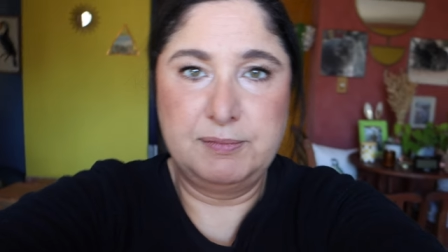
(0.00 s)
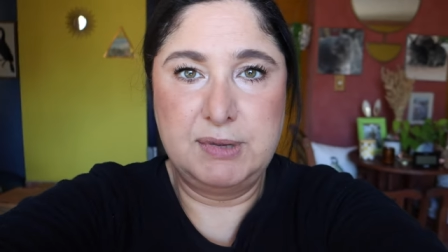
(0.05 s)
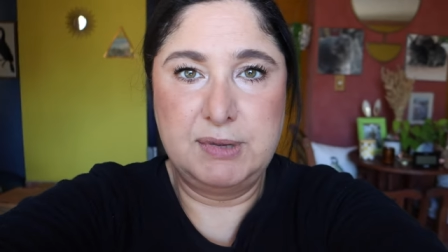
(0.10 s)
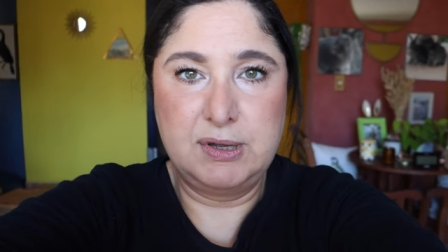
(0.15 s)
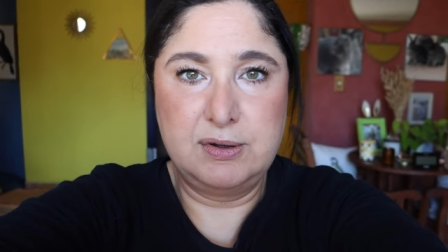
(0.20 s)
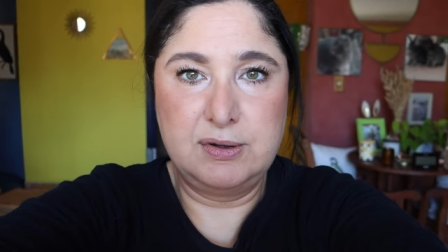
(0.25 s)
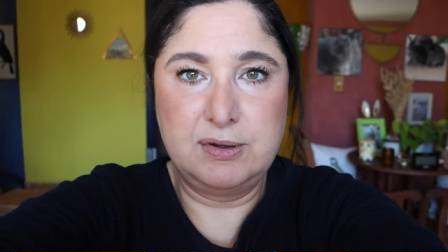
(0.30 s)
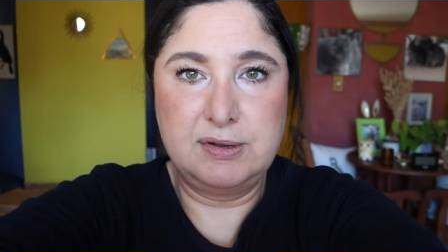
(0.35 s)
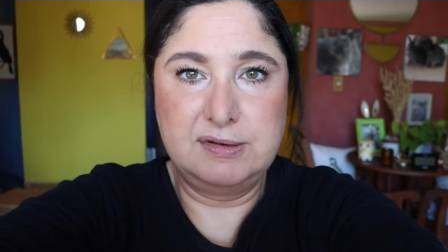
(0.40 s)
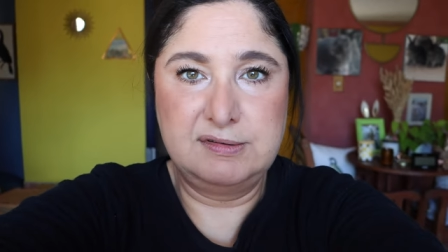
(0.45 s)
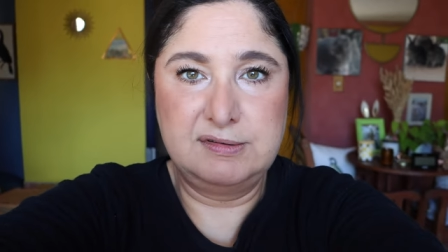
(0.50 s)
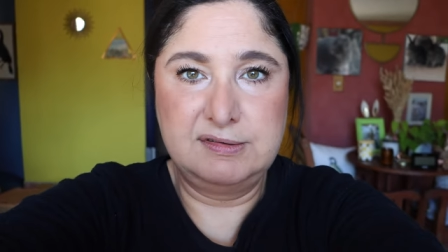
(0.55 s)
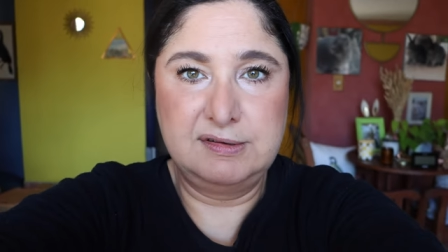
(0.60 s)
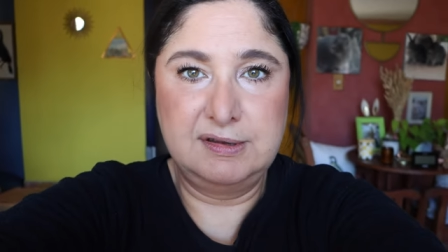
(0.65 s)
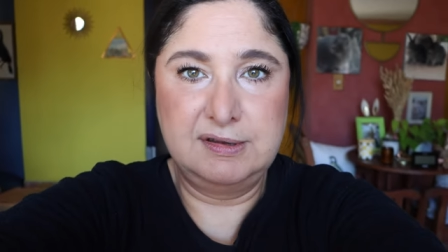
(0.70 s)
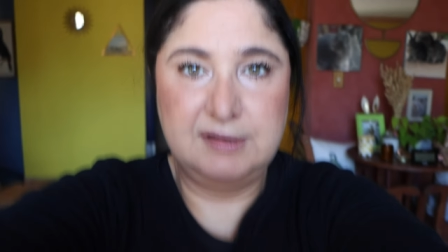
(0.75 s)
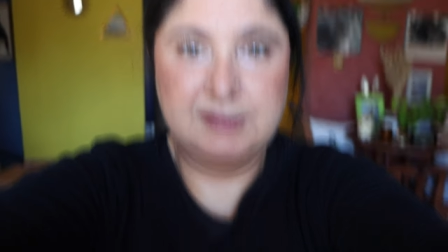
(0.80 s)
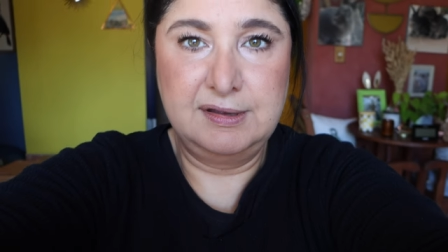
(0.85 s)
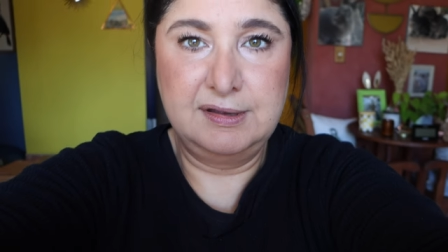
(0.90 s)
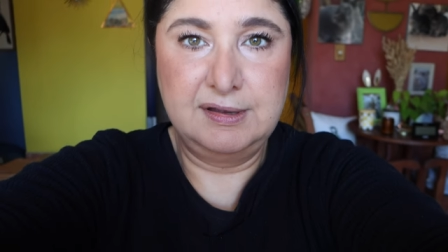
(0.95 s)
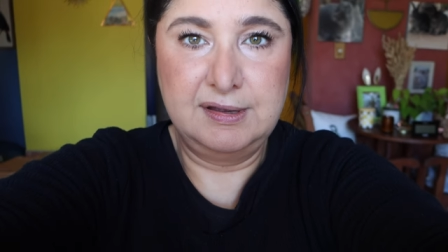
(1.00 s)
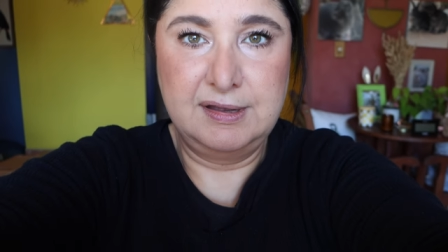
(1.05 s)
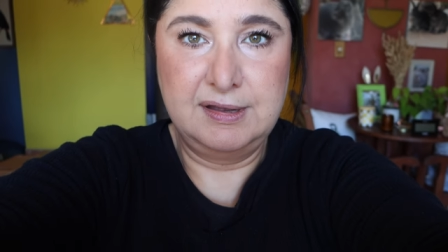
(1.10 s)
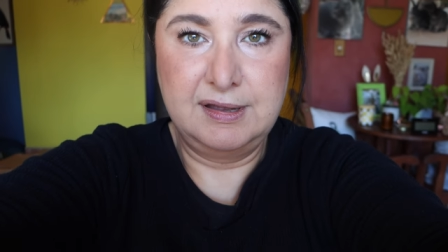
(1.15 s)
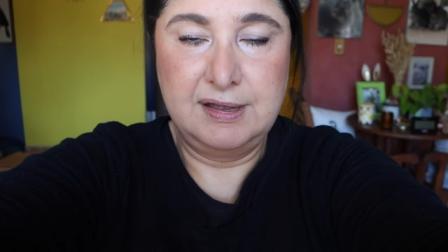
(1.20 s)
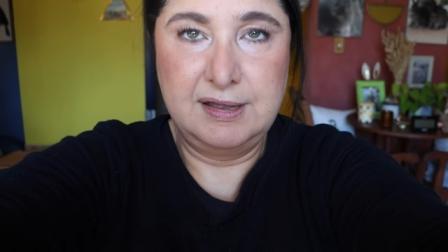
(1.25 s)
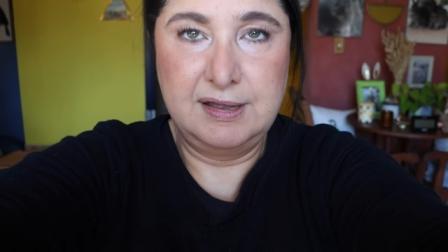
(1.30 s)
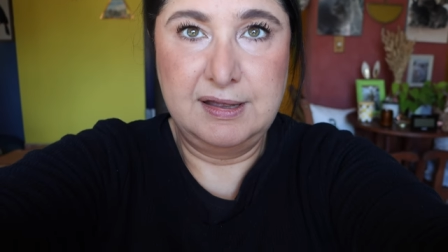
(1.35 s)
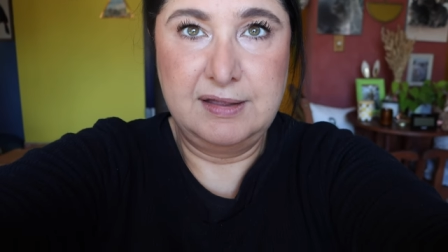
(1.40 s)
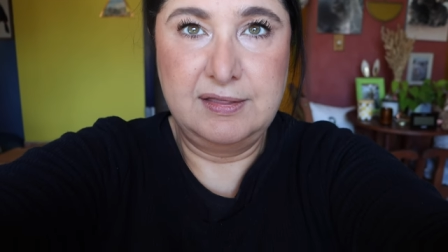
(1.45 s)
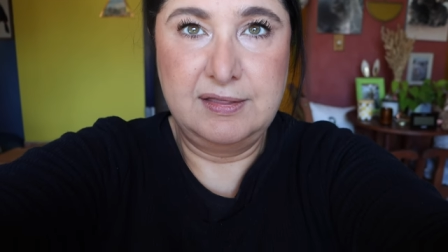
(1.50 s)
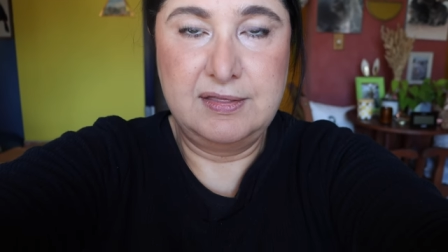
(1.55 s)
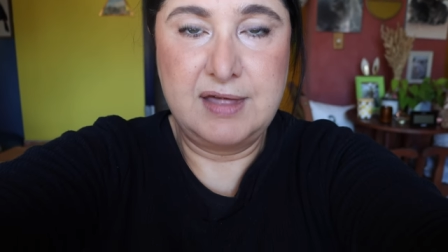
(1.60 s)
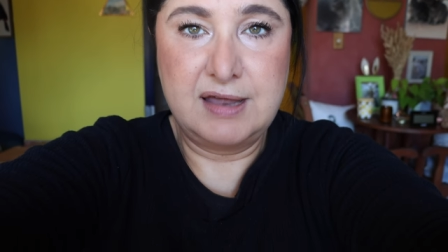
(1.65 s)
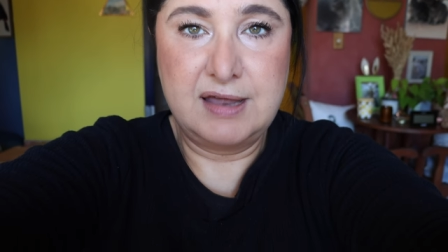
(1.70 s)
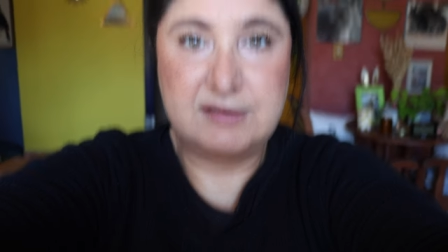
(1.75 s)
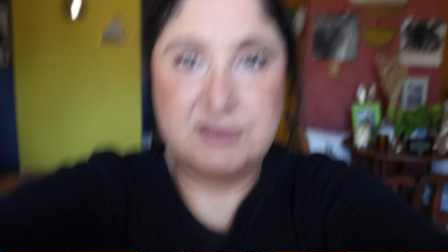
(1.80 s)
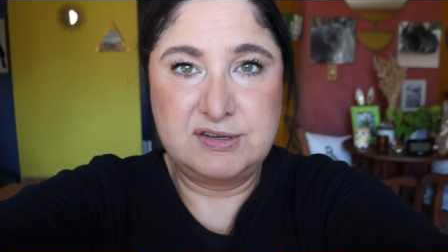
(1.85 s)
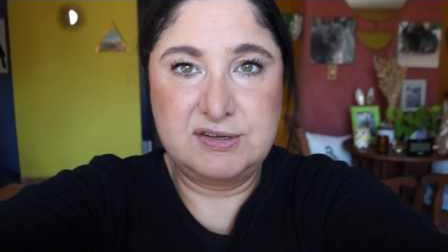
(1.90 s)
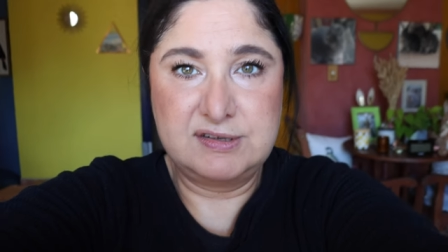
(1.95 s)
because
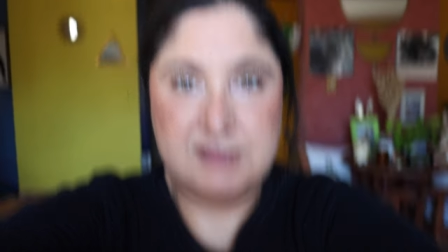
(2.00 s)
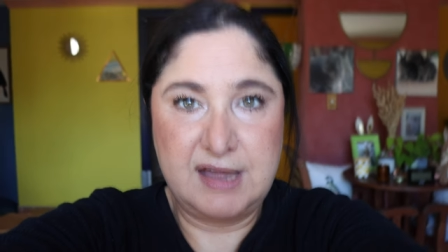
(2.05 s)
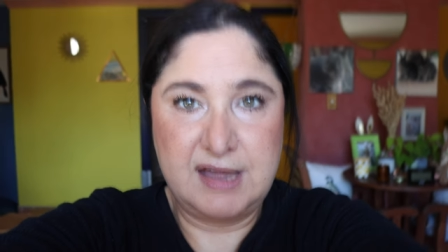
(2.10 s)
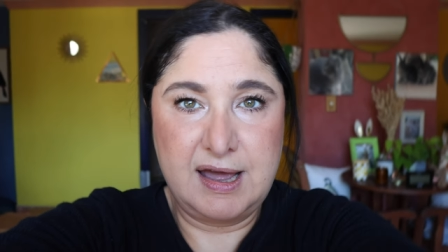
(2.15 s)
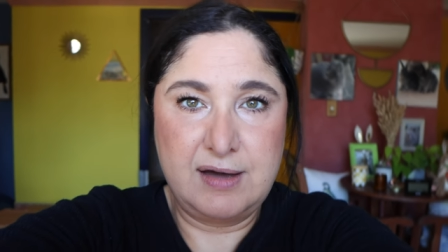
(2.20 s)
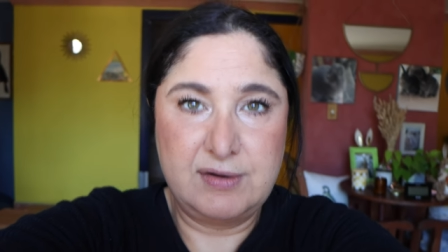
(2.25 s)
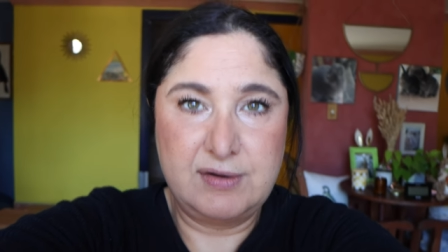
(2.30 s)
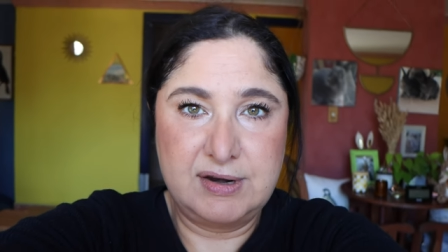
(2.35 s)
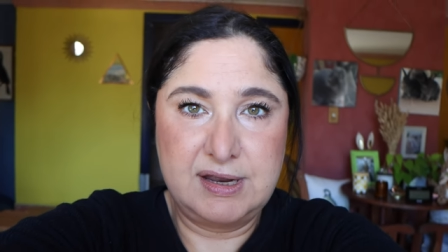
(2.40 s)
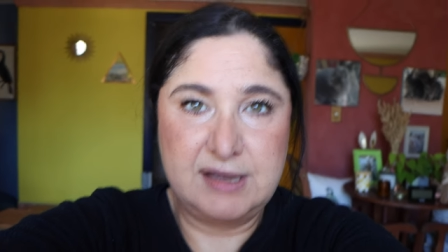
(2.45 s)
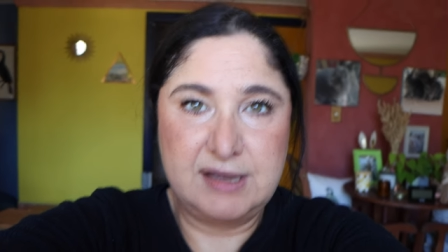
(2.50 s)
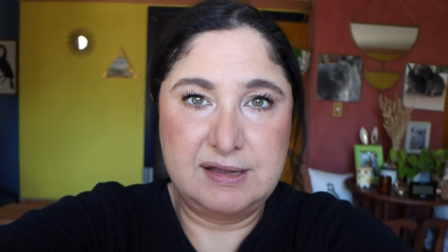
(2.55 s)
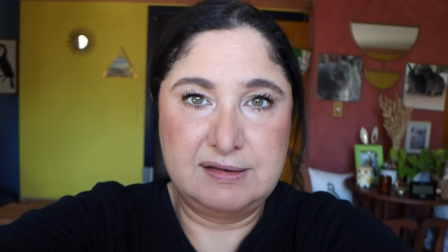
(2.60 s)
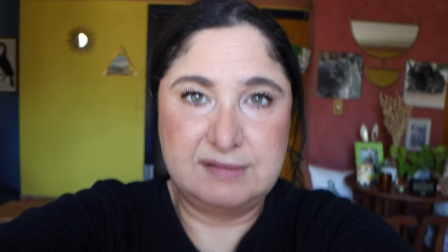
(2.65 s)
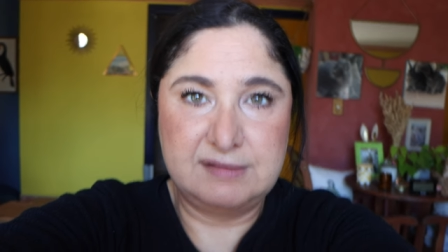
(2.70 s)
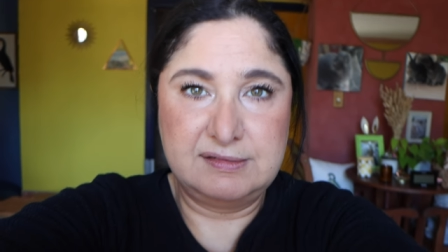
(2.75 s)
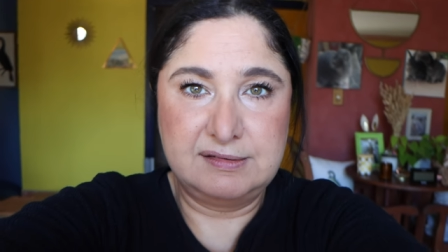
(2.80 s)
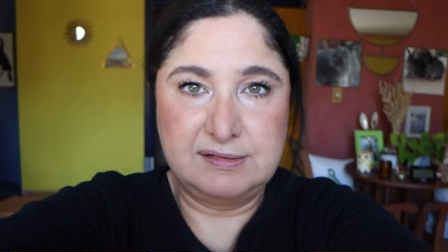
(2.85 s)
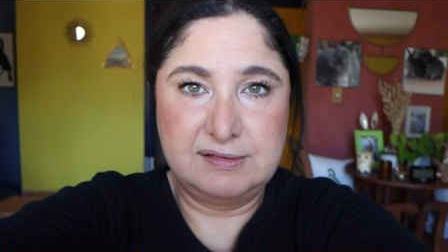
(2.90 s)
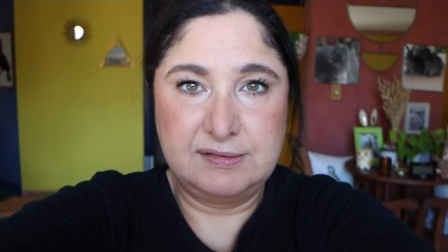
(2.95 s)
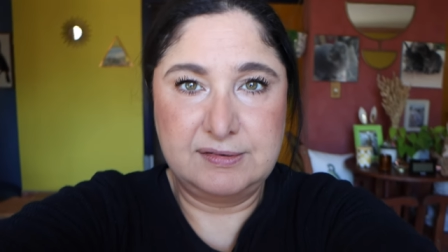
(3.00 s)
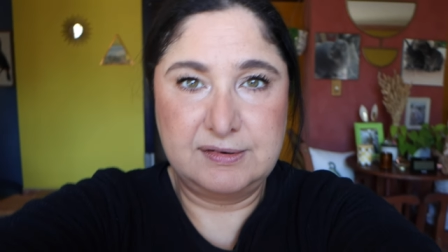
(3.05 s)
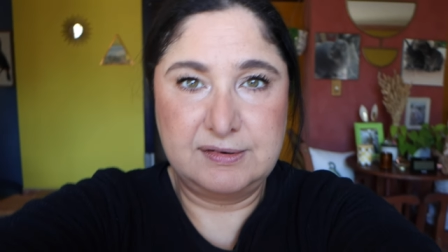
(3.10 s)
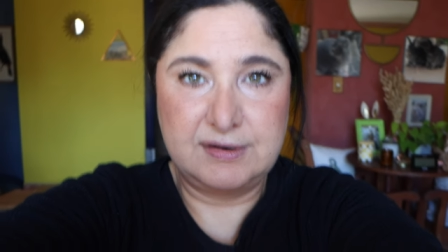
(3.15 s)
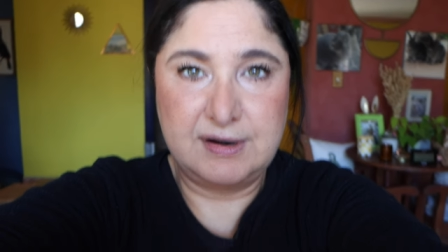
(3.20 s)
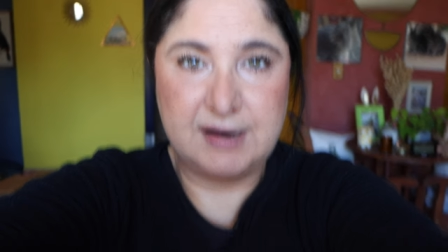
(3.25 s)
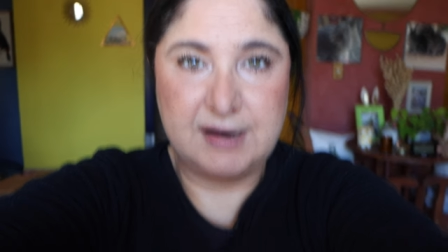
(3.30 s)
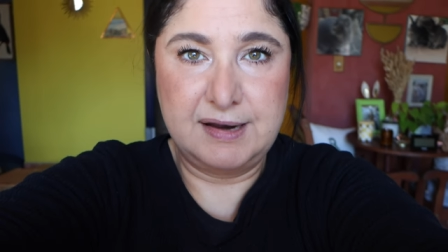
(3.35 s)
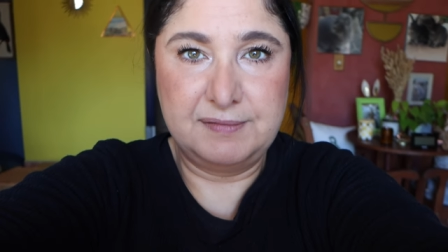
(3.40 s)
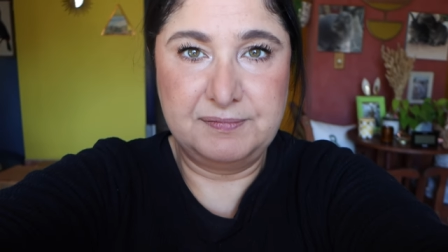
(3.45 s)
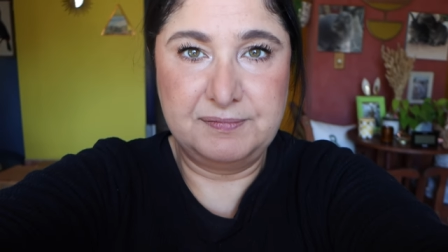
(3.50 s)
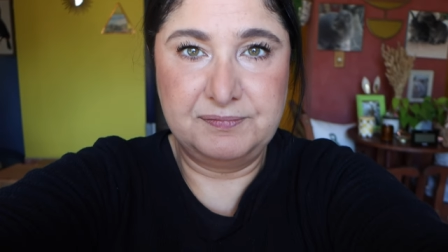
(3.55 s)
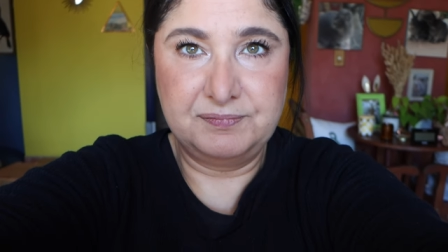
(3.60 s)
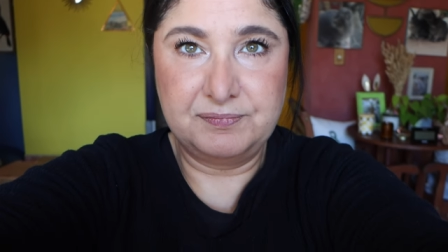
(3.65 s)
that's just how it is all right